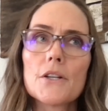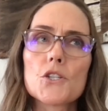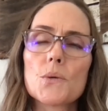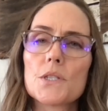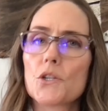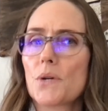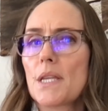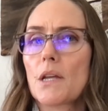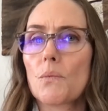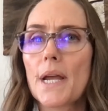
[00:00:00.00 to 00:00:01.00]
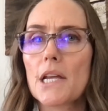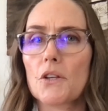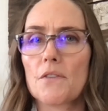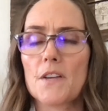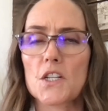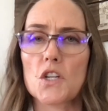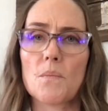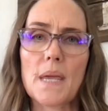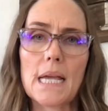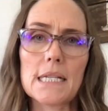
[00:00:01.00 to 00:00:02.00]
to a degree than regular fiction
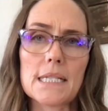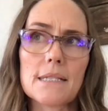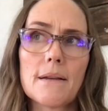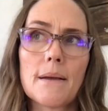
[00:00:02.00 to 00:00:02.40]
because